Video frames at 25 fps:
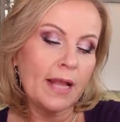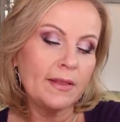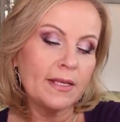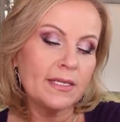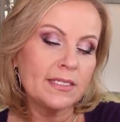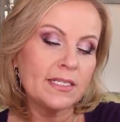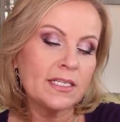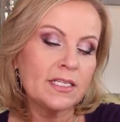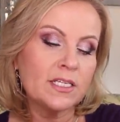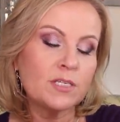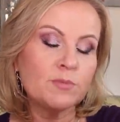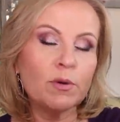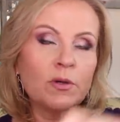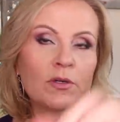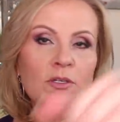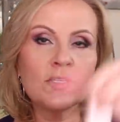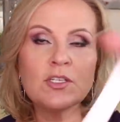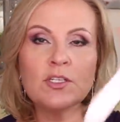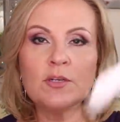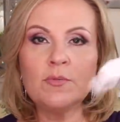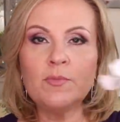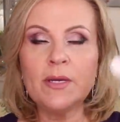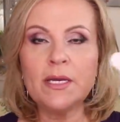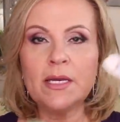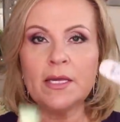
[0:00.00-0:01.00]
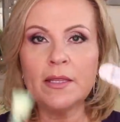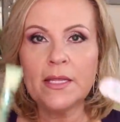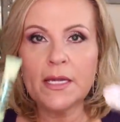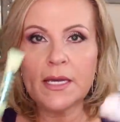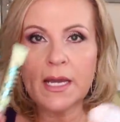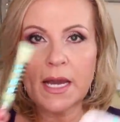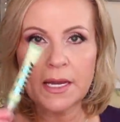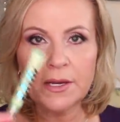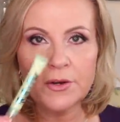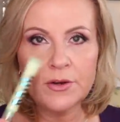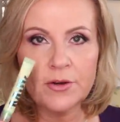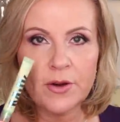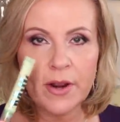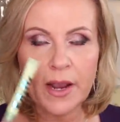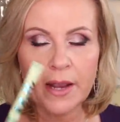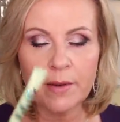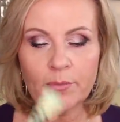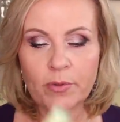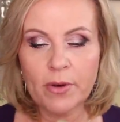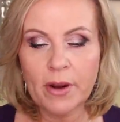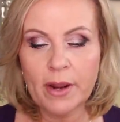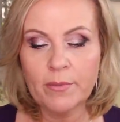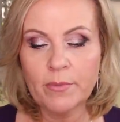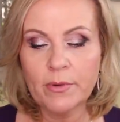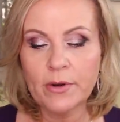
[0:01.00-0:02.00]
and this is supposed to be the under eye
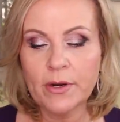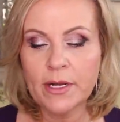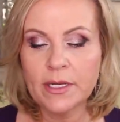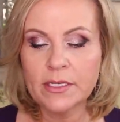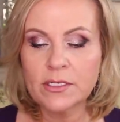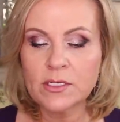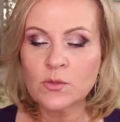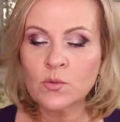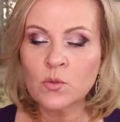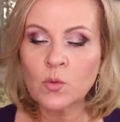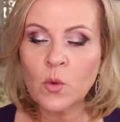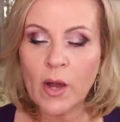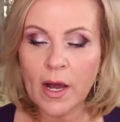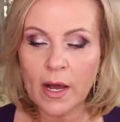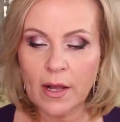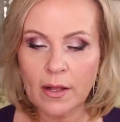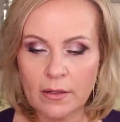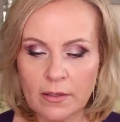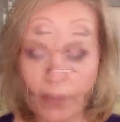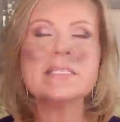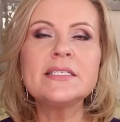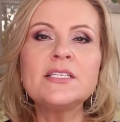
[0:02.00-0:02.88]
primer as well.